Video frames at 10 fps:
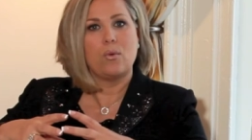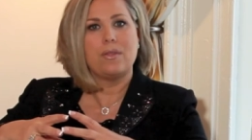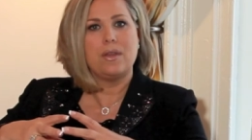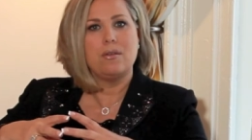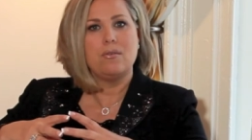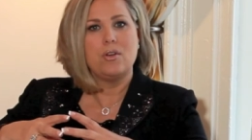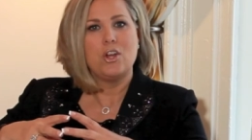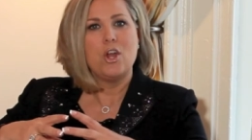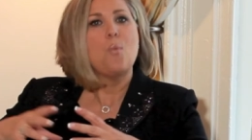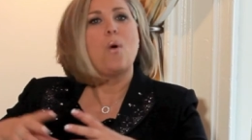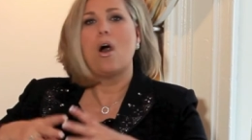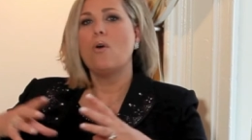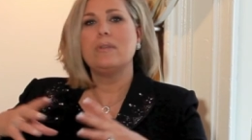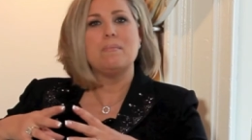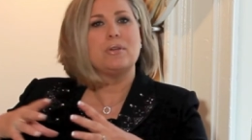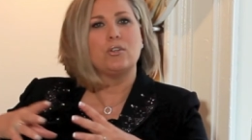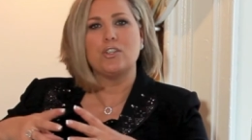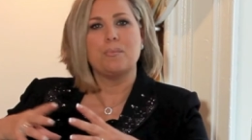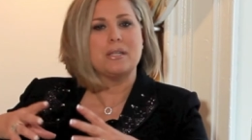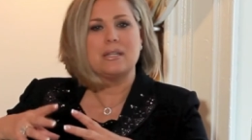with you will only build
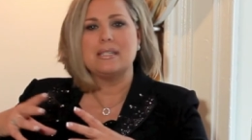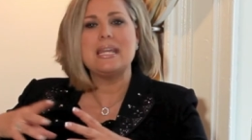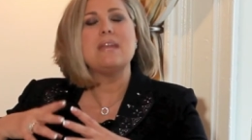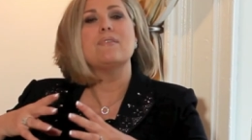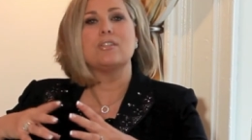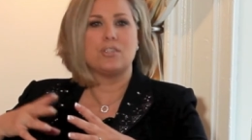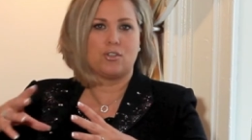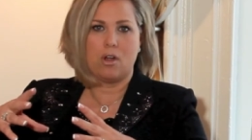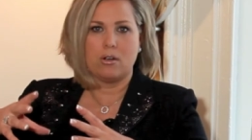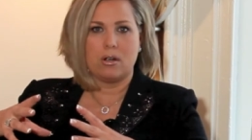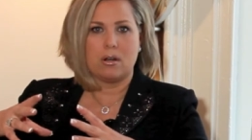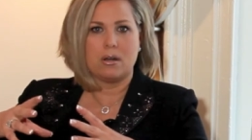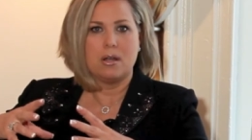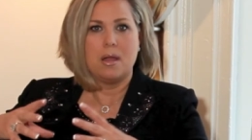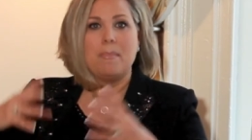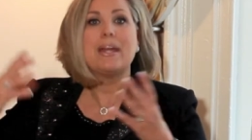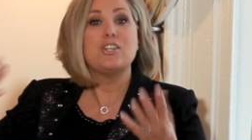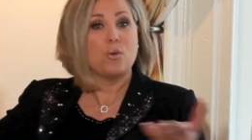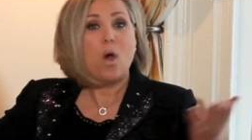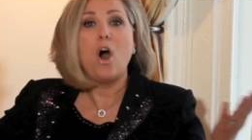your business even stronger because
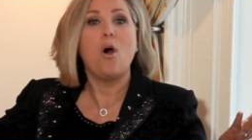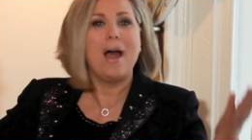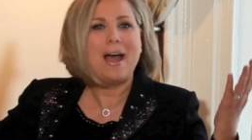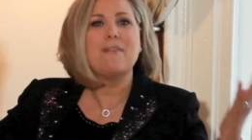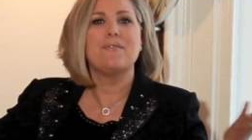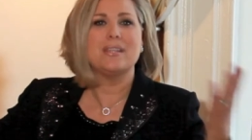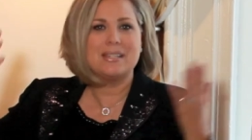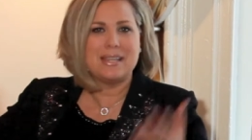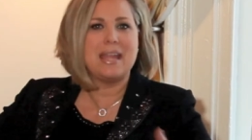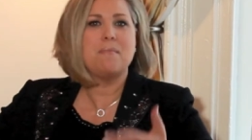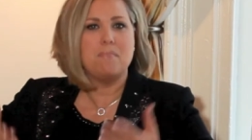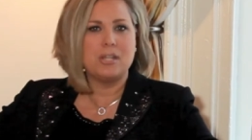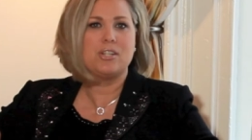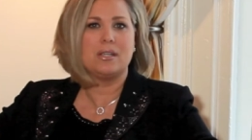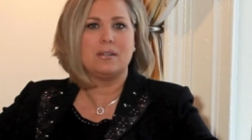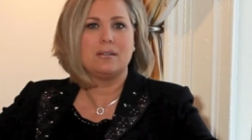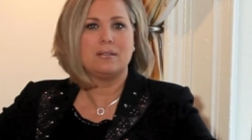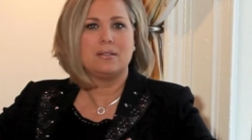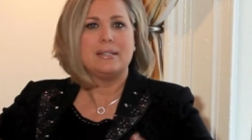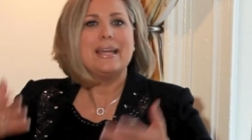you all have the same mission,
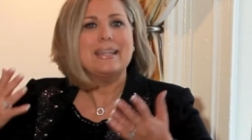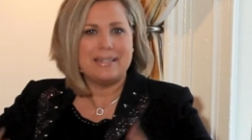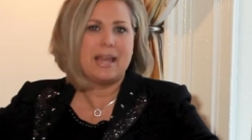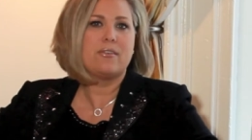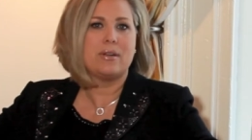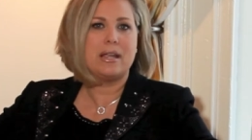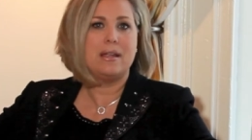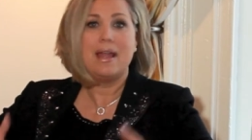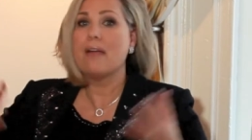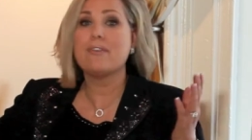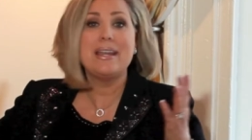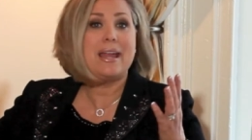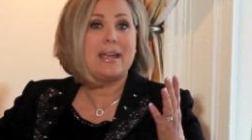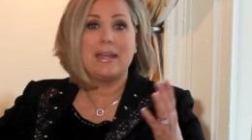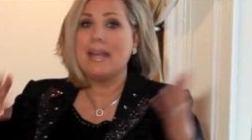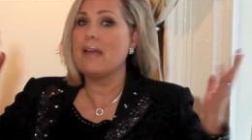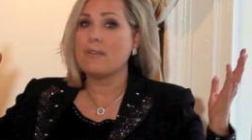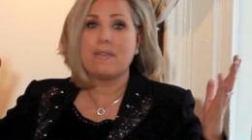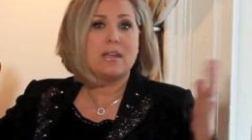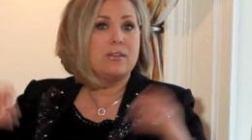integrity, every day in
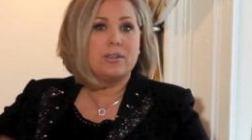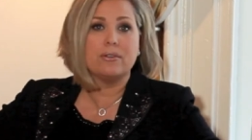everything you